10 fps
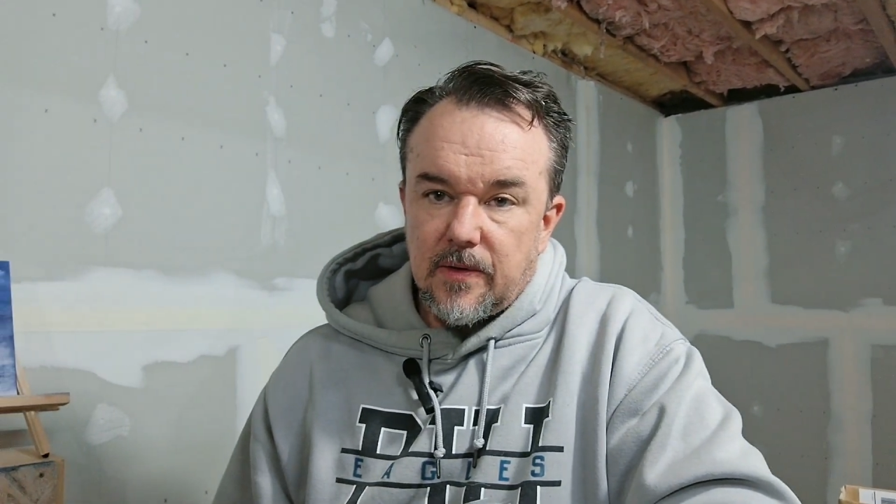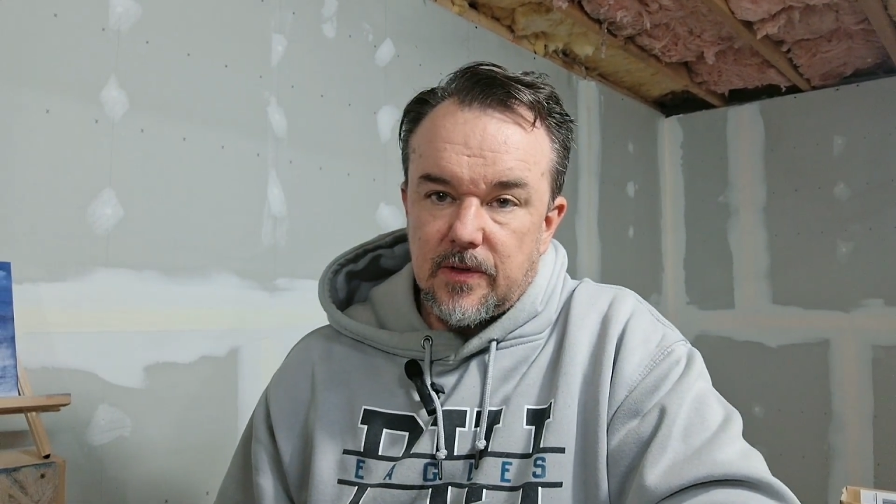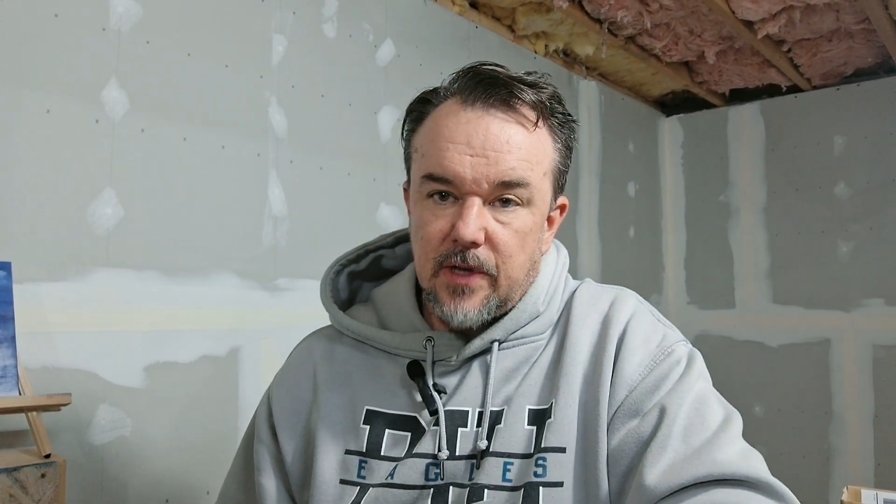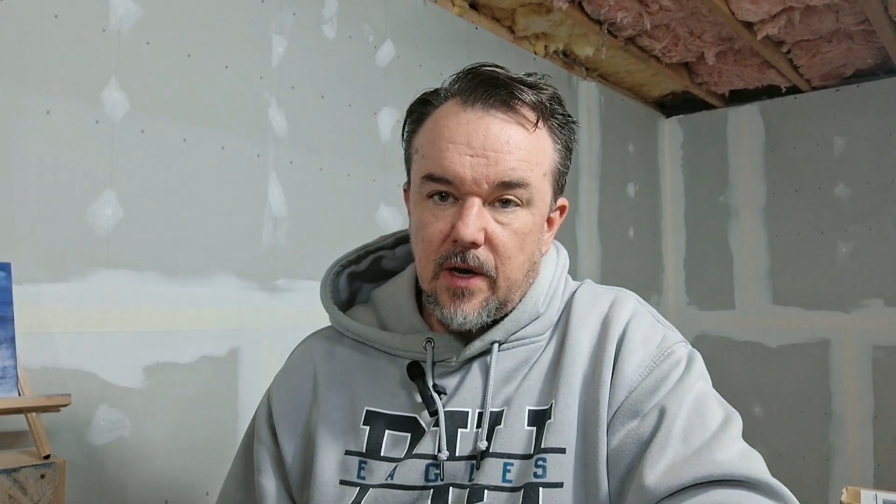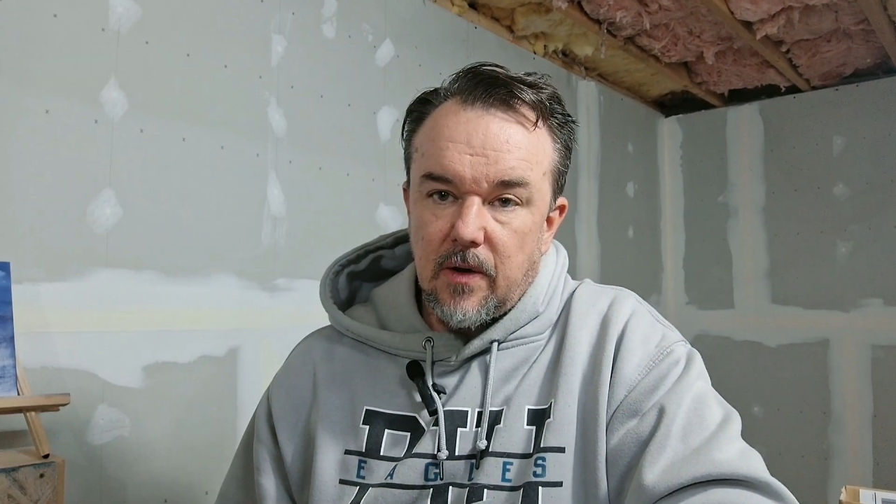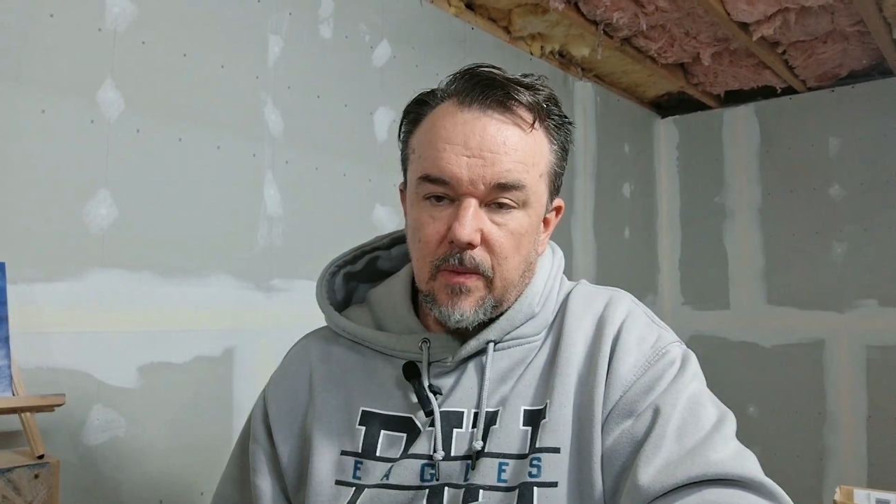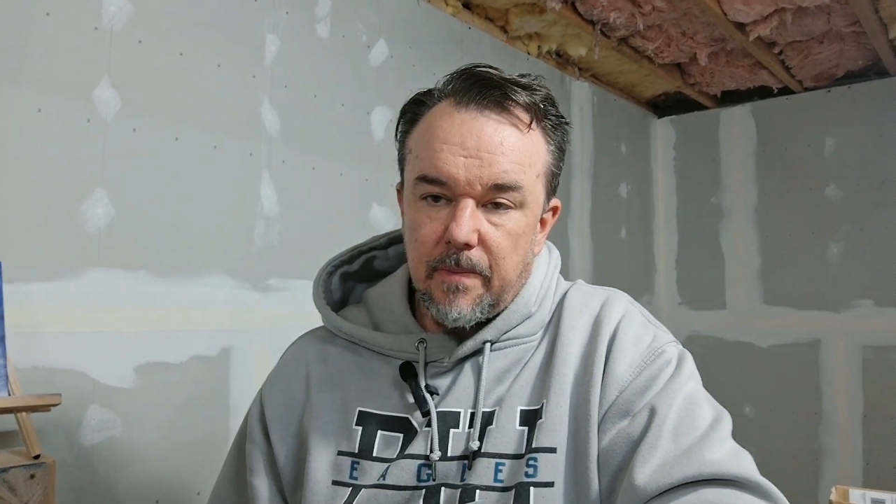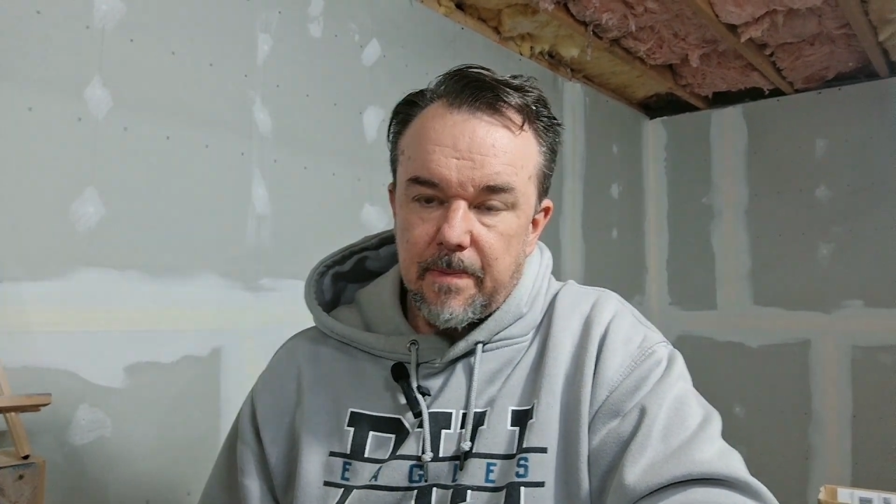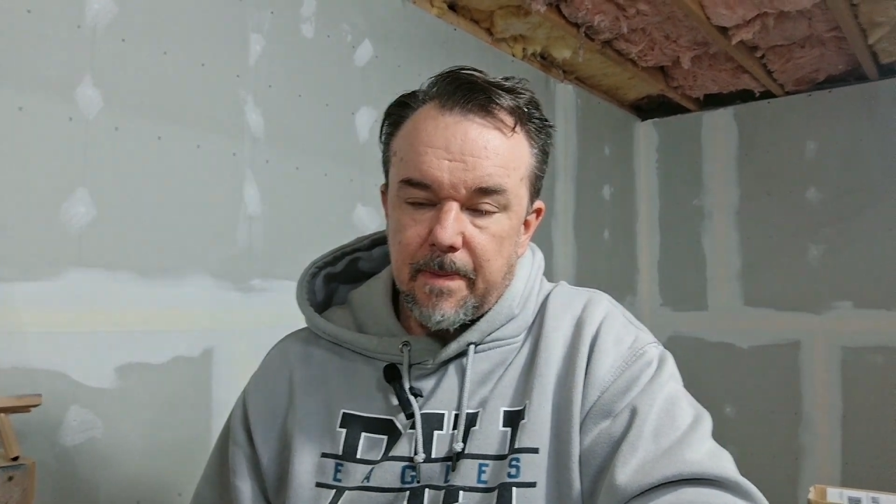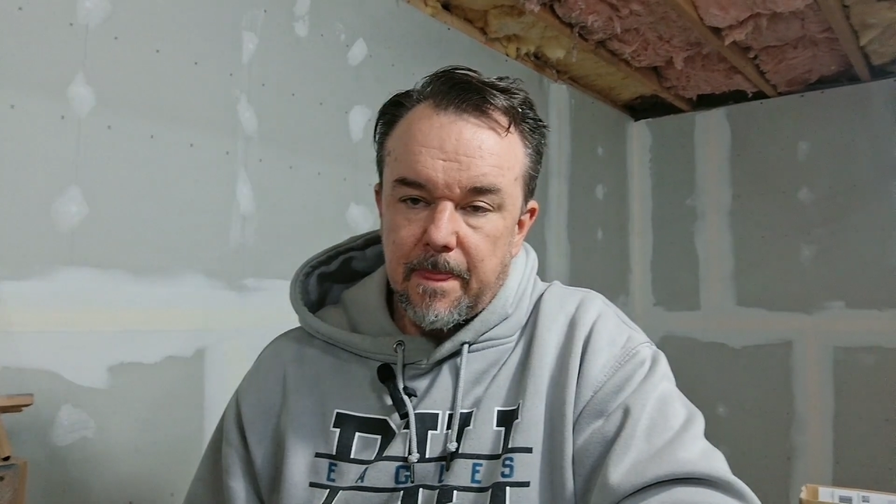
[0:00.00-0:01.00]
So
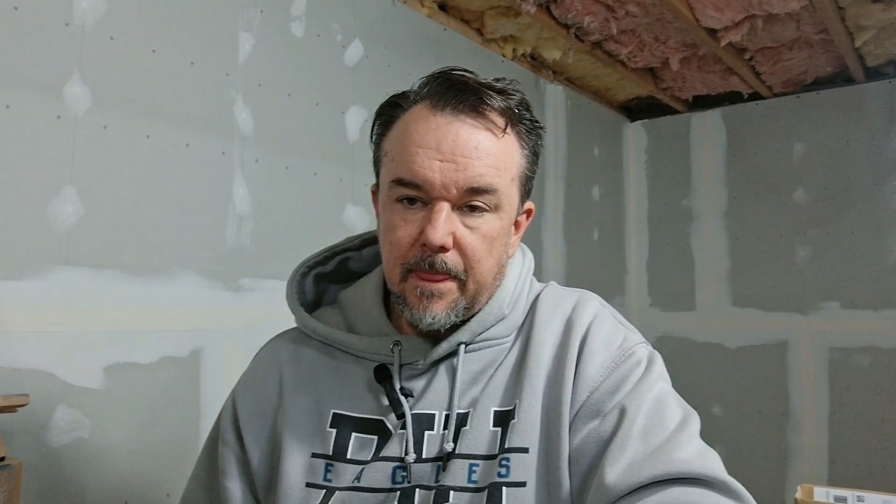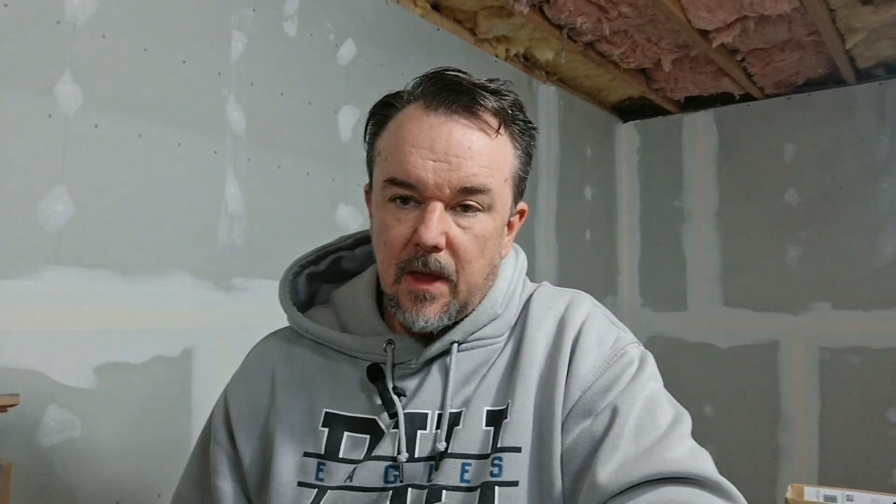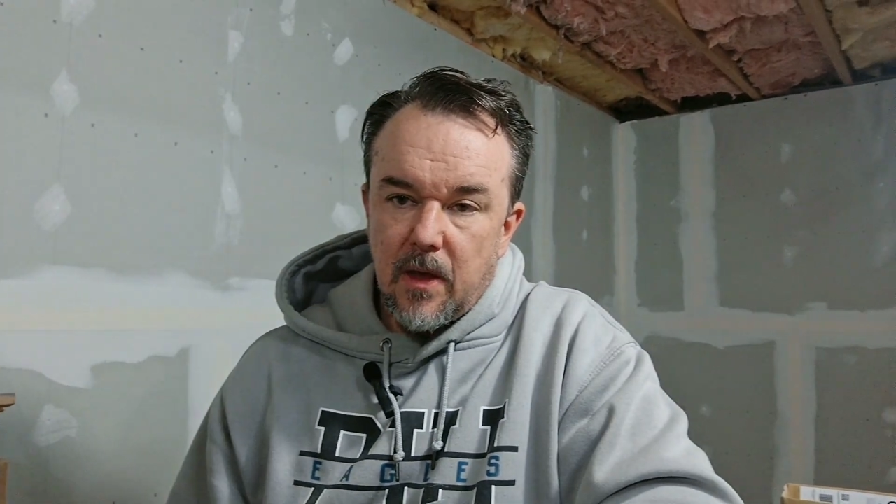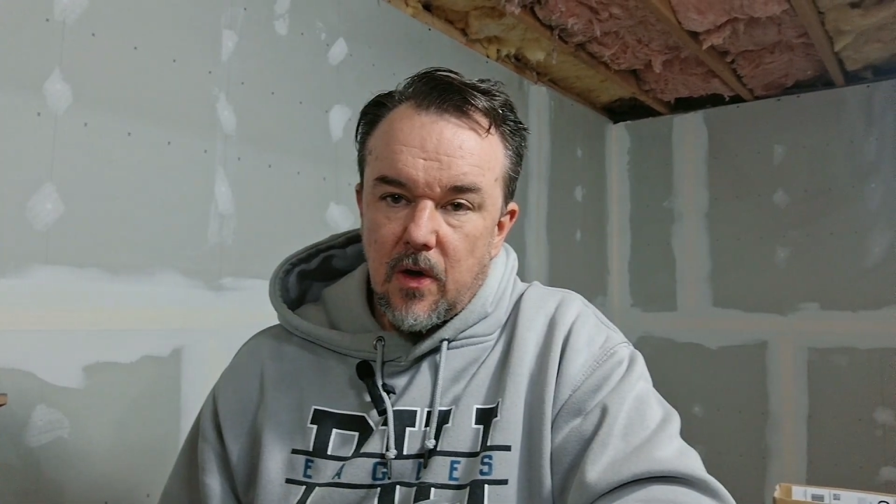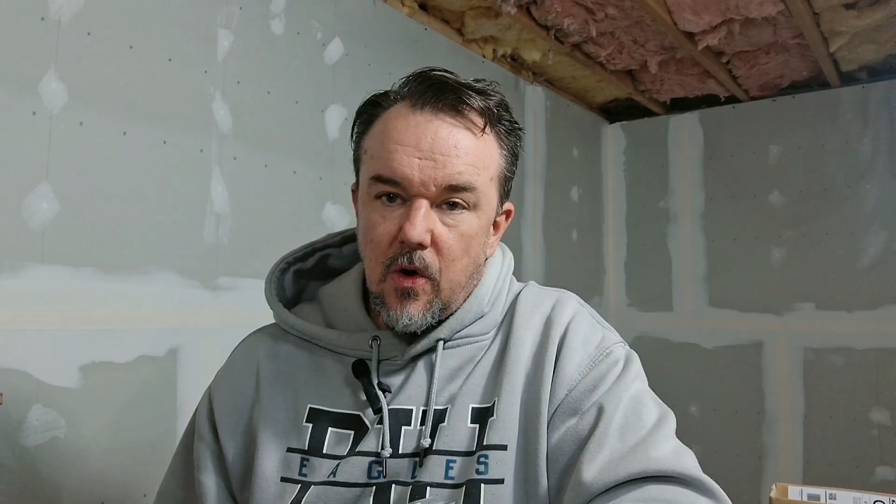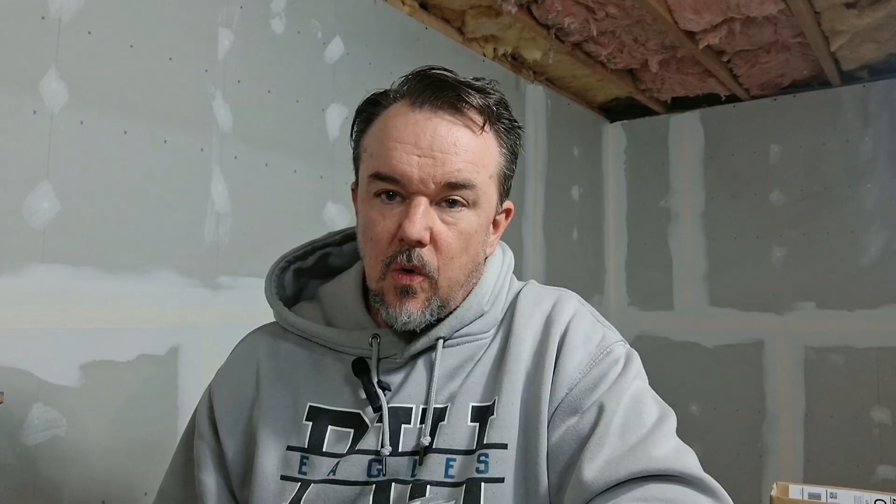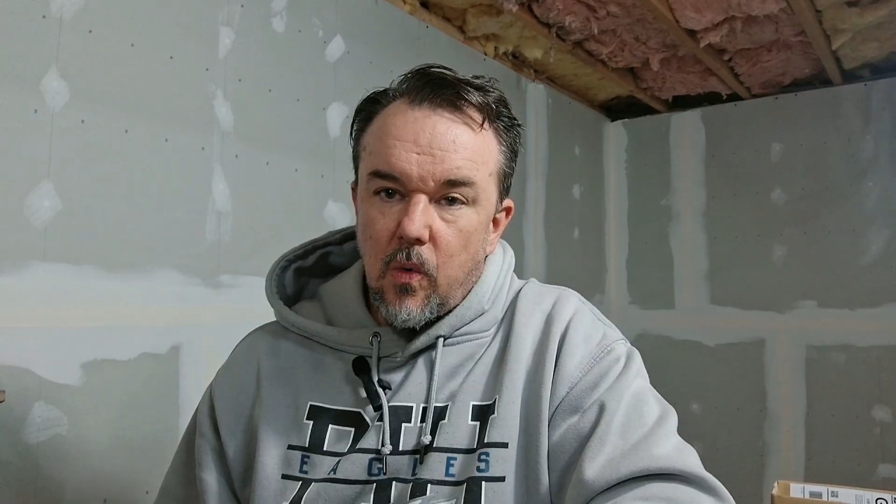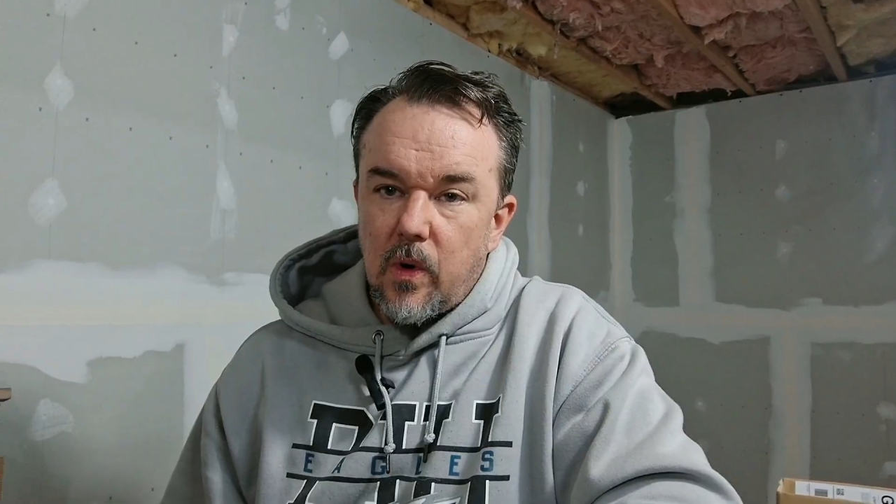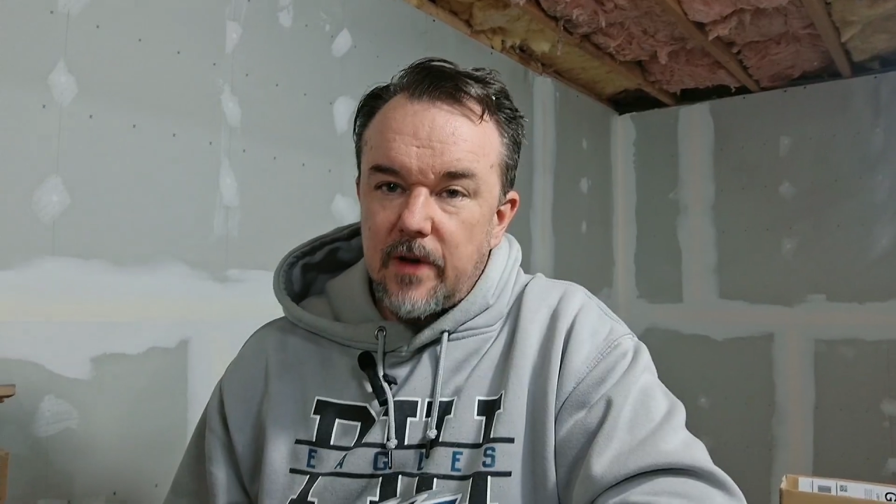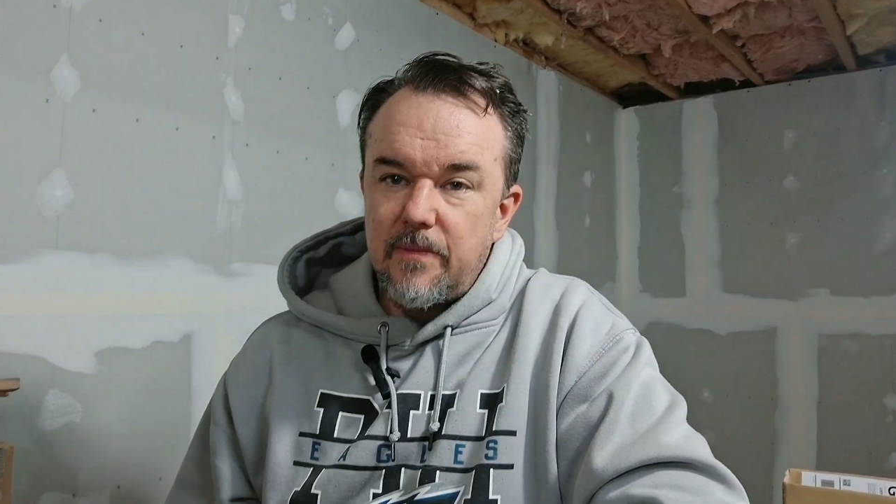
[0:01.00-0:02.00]

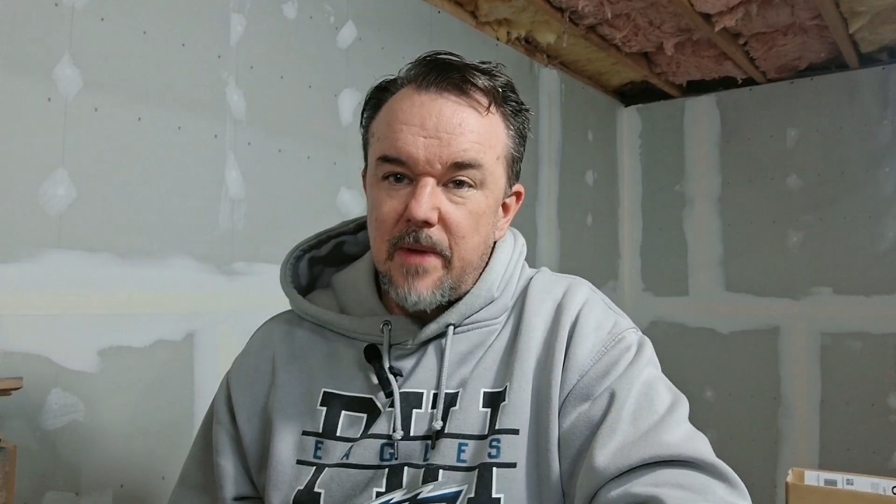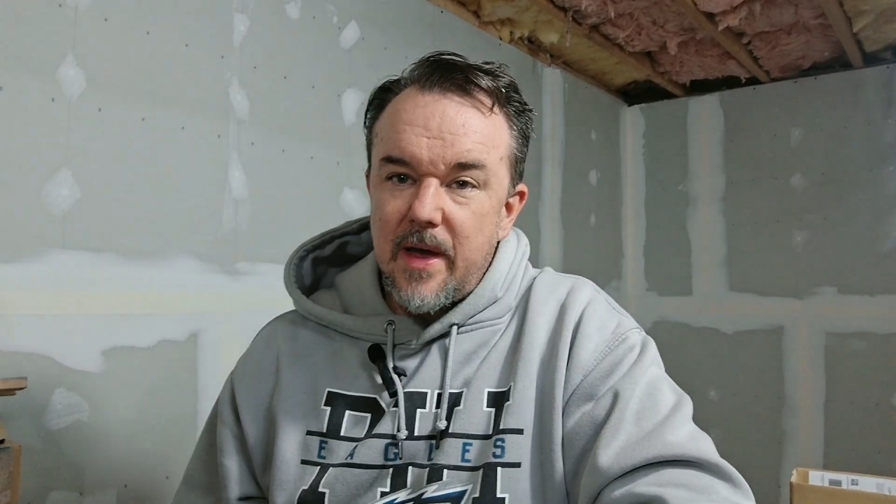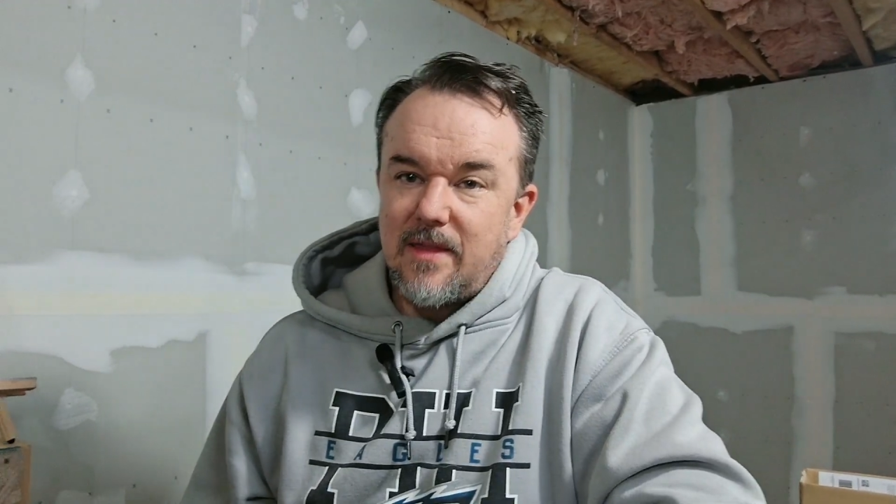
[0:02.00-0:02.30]
one of my